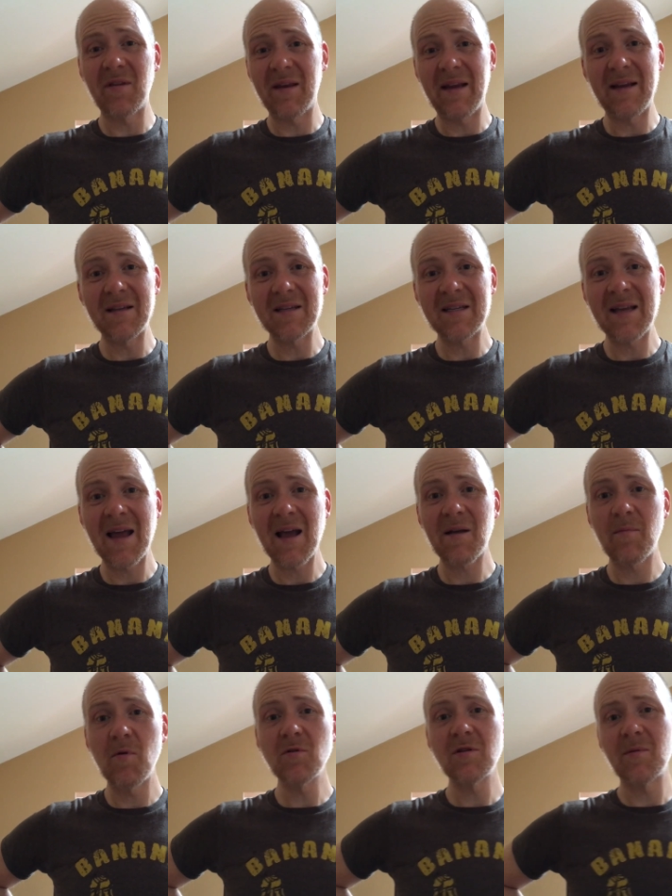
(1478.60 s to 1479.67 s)
or the need to
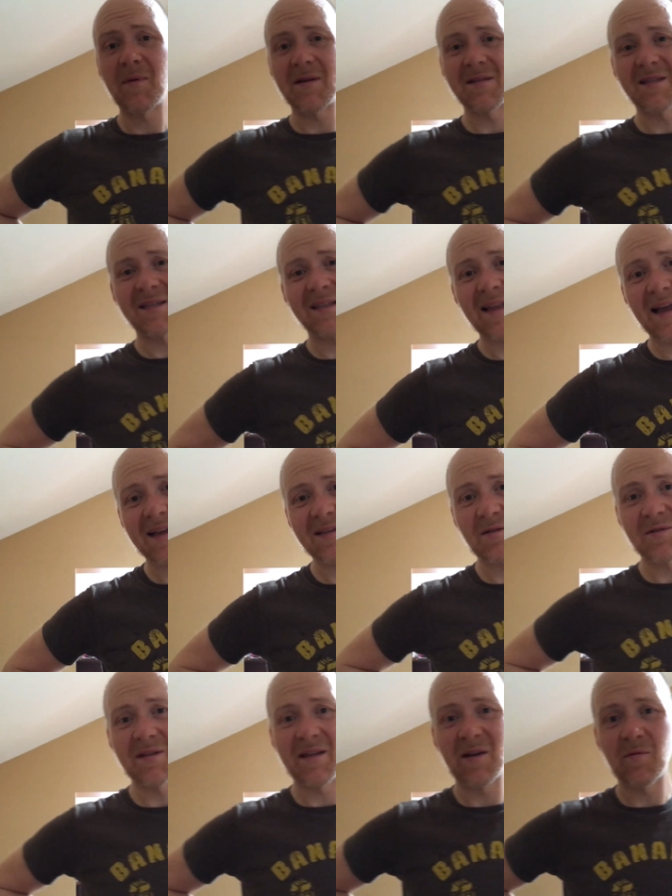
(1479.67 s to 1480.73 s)
snack, mostly because the snacks I
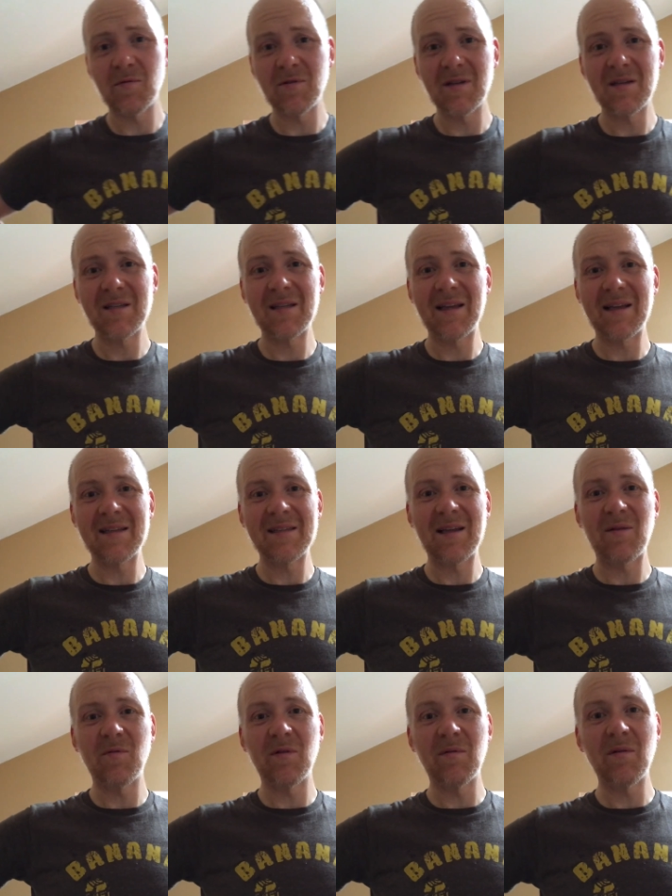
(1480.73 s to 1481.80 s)
was eating were just things
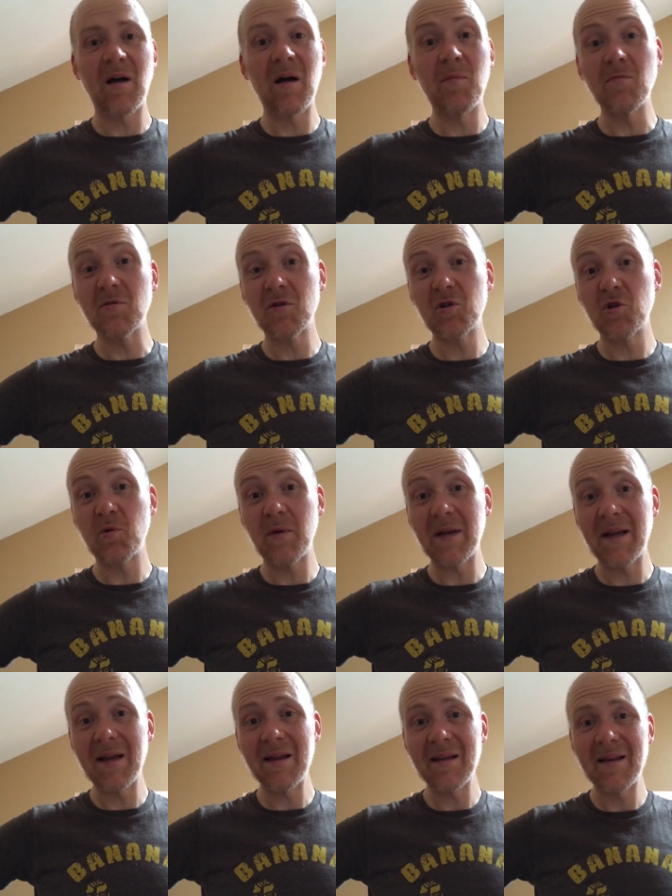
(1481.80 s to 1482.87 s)
that were almost
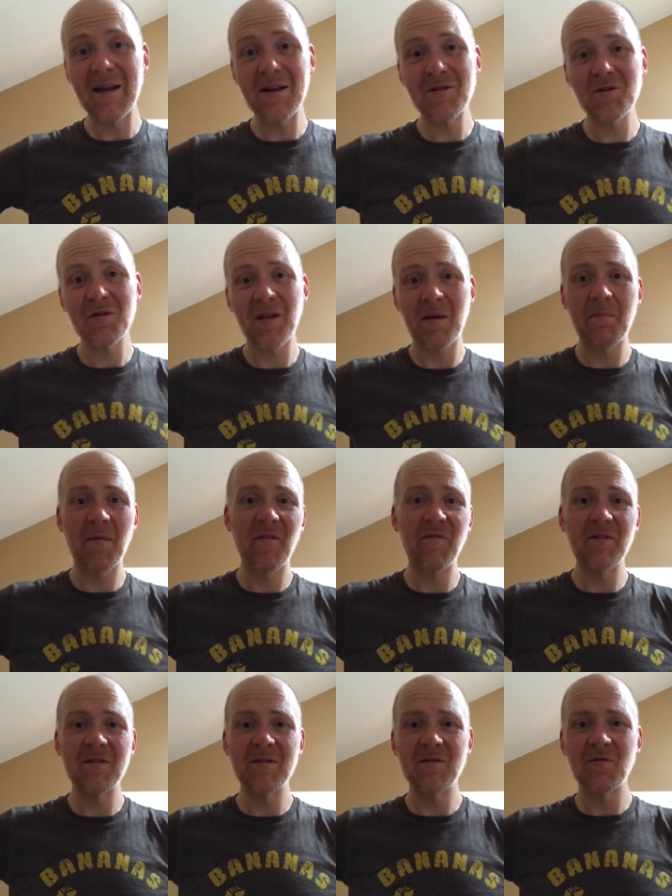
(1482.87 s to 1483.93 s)
treaty in nature, like
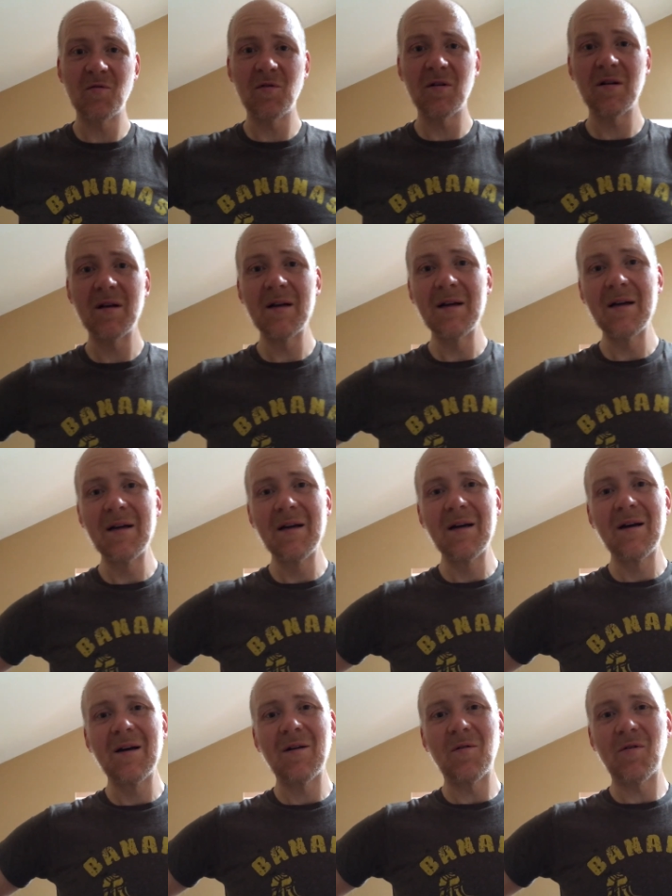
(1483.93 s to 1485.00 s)
muffins or
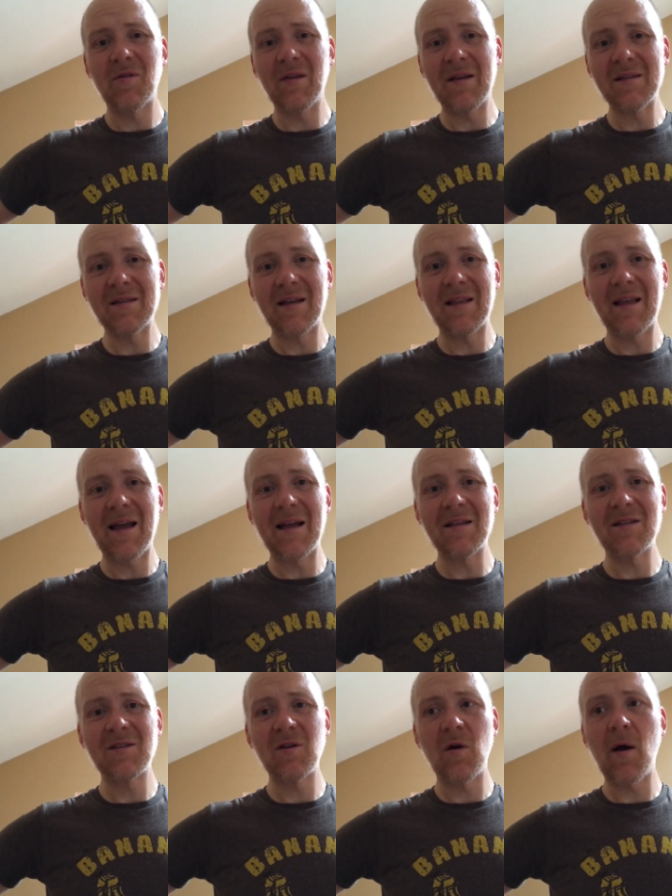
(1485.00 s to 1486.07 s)
things like
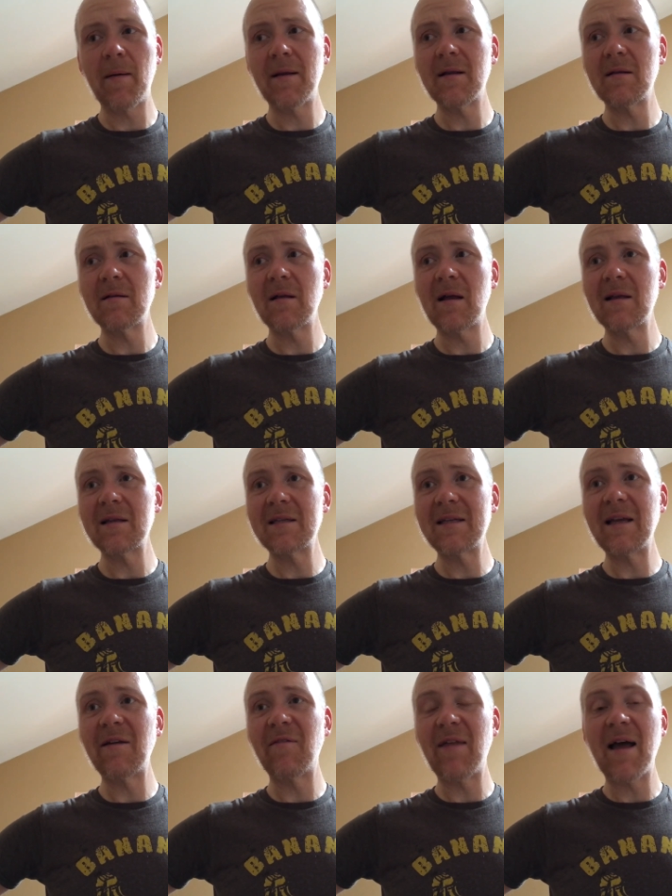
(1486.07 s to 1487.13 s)
that. So I'm gonna
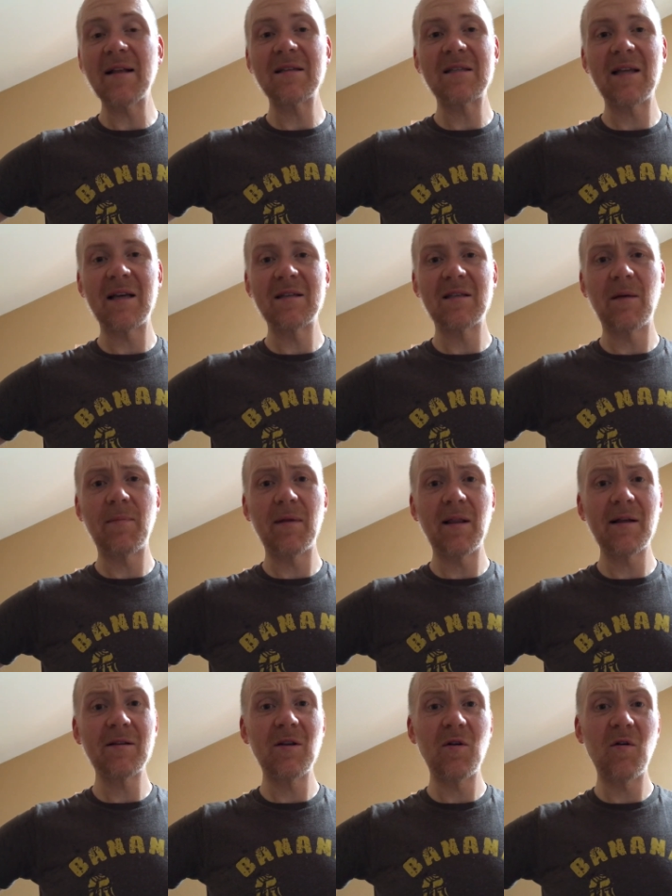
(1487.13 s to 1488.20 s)
see if that stays up. I'd
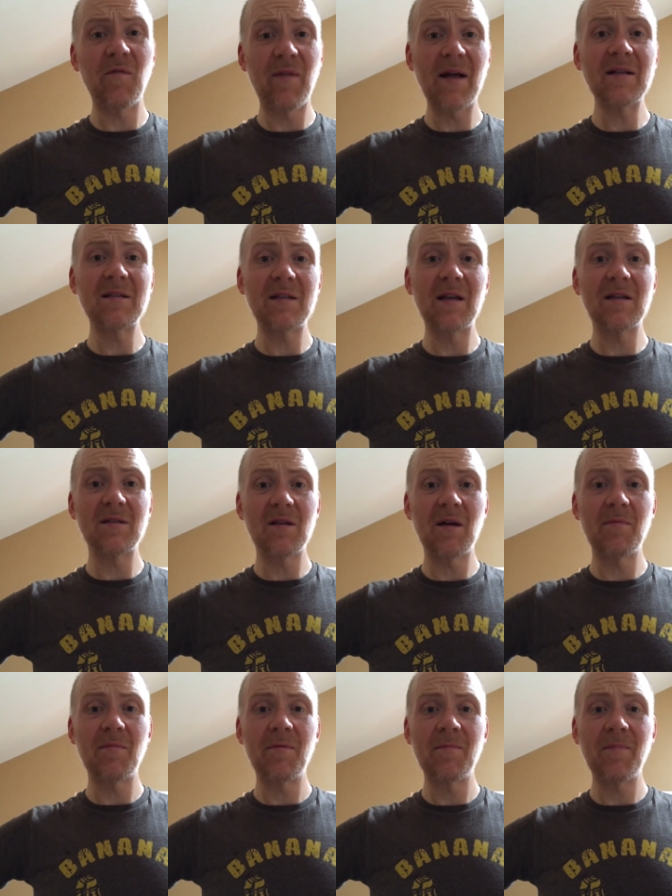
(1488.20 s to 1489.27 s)
like to know if that stays up.